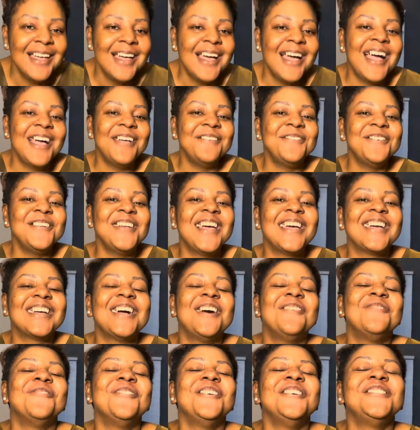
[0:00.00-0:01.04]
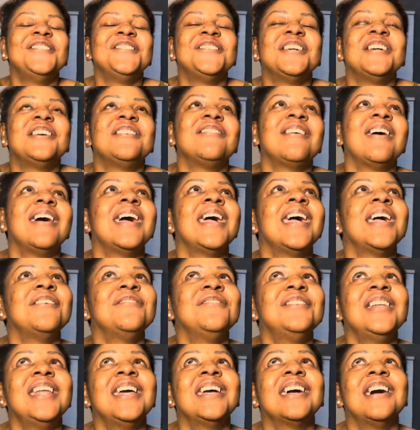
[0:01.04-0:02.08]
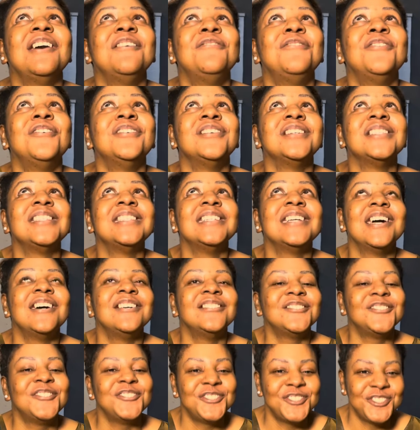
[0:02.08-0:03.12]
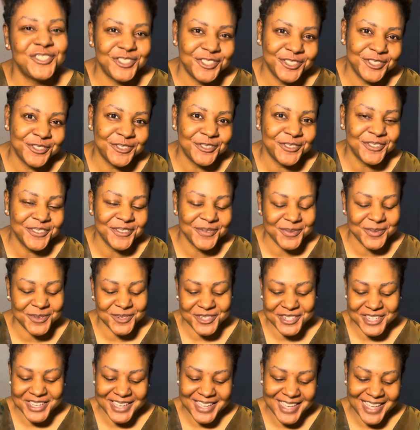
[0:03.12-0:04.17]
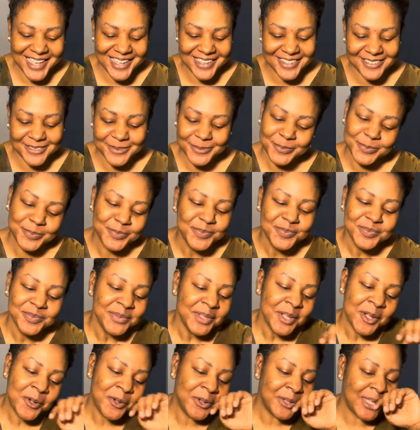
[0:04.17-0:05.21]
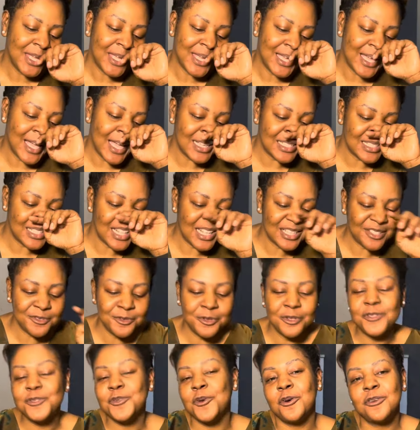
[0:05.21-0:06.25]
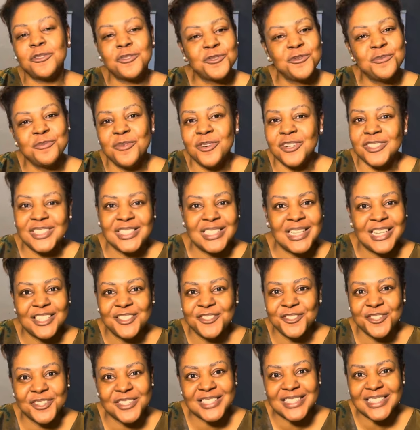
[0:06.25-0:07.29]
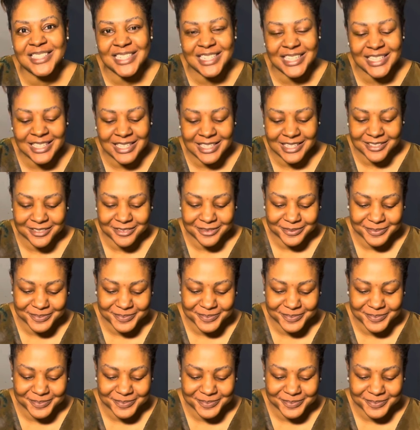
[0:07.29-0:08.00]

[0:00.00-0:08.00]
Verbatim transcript: I feel like I'm going to cry. I feel like I've forgotten how to chew but yeah okay guys let's not talk too much let's just dig in